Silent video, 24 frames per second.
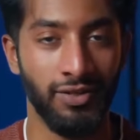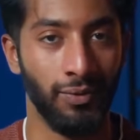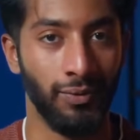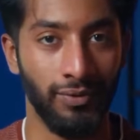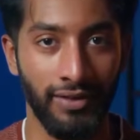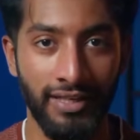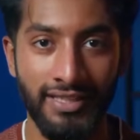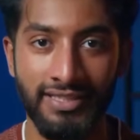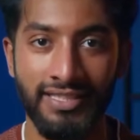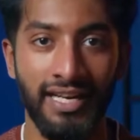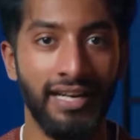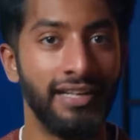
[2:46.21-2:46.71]
to
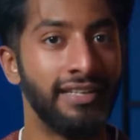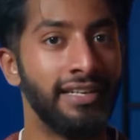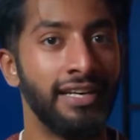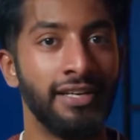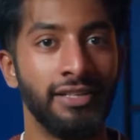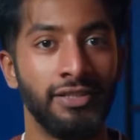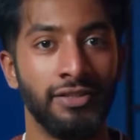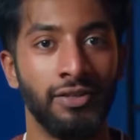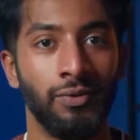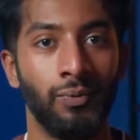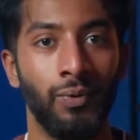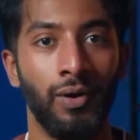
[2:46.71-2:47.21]
release the
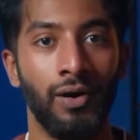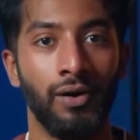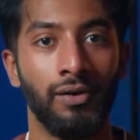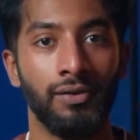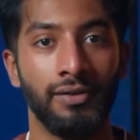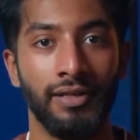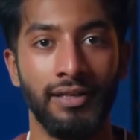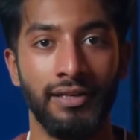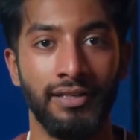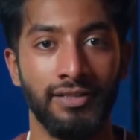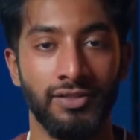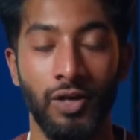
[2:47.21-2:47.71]
idea to the
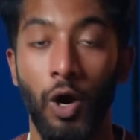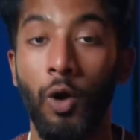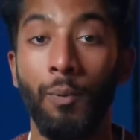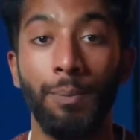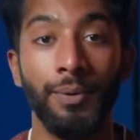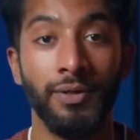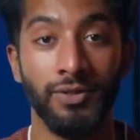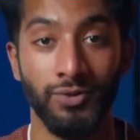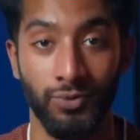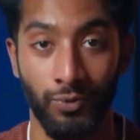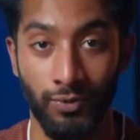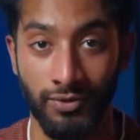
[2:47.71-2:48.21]
world and just
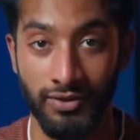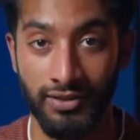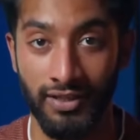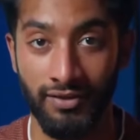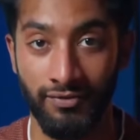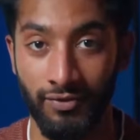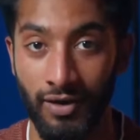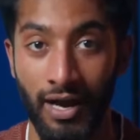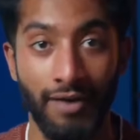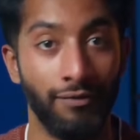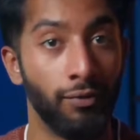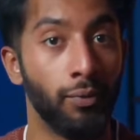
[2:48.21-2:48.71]
open source
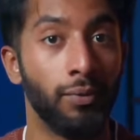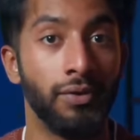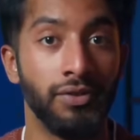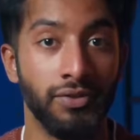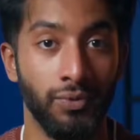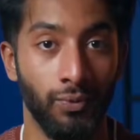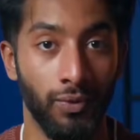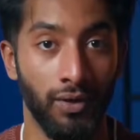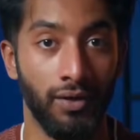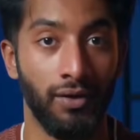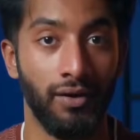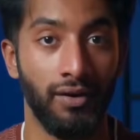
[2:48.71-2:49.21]
it for everyone
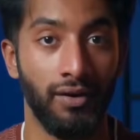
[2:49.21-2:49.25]
to work